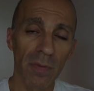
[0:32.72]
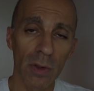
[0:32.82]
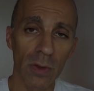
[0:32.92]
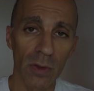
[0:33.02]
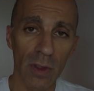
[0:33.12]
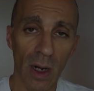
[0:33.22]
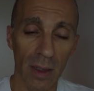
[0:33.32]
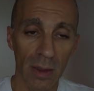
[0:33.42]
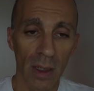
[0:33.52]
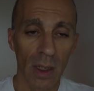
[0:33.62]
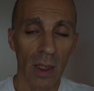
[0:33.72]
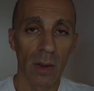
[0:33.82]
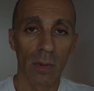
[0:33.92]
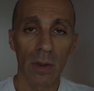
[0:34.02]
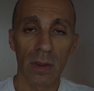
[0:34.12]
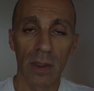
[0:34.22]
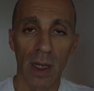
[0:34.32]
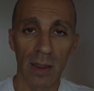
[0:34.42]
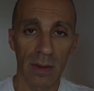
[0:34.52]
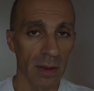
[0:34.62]
before to start, what
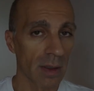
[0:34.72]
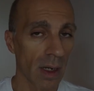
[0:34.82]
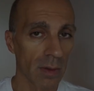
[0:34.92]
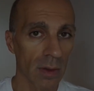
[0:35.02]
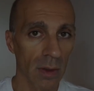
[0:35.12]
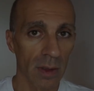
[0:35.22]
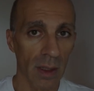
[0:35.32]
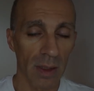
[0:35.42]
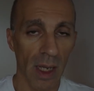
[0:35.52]
does ground contact